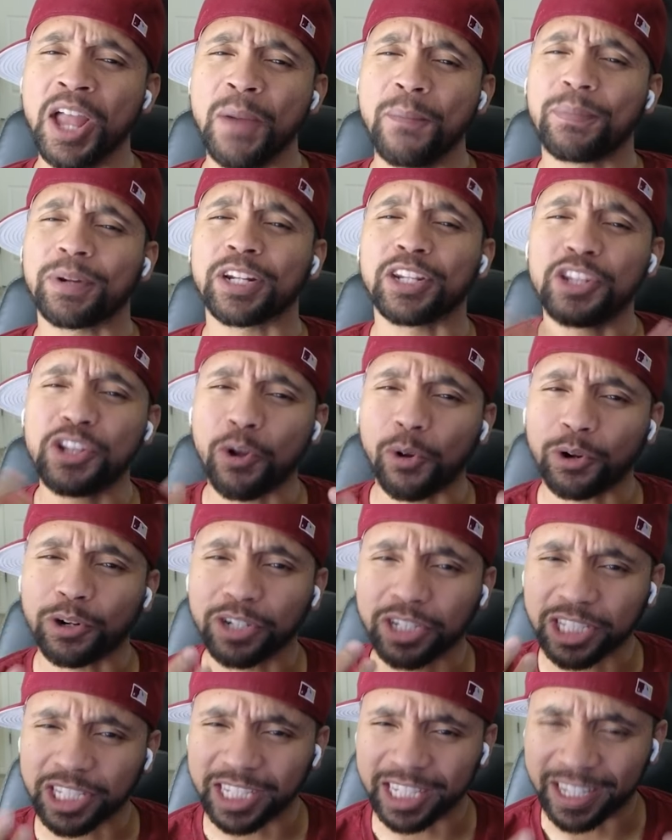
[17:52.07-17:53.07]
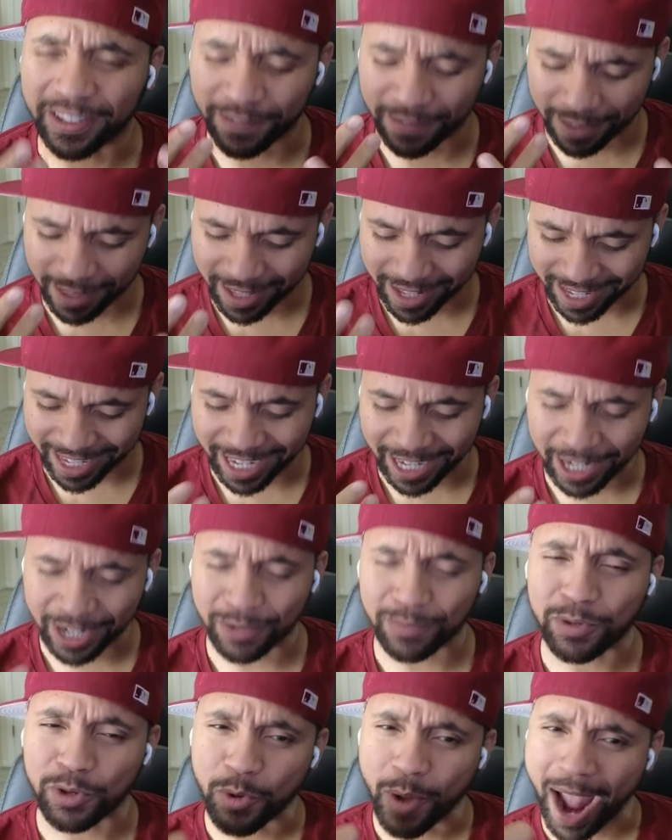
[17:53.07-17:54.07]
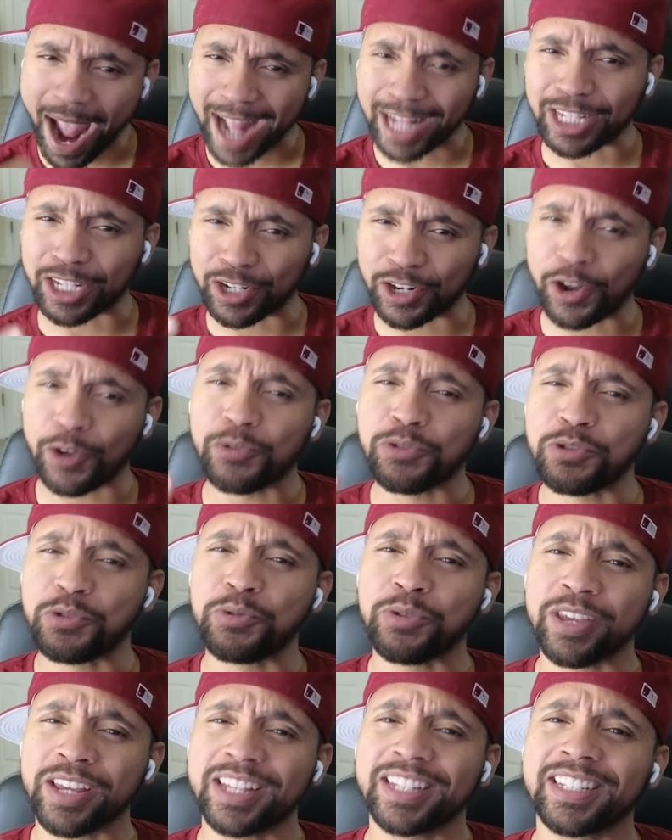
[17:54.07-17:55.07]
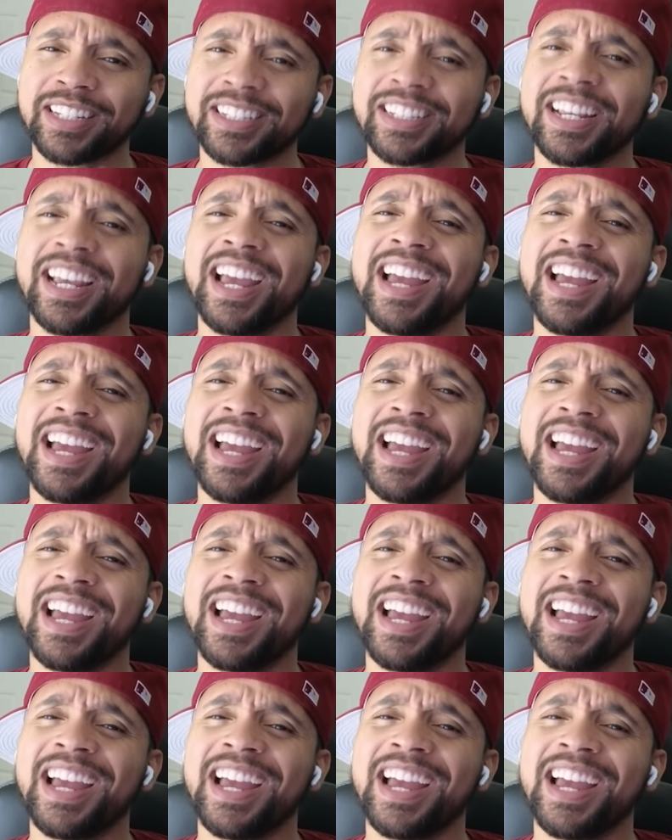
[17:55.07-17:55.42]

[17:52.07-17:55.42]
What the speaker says: but in order to get them, you had to go through this,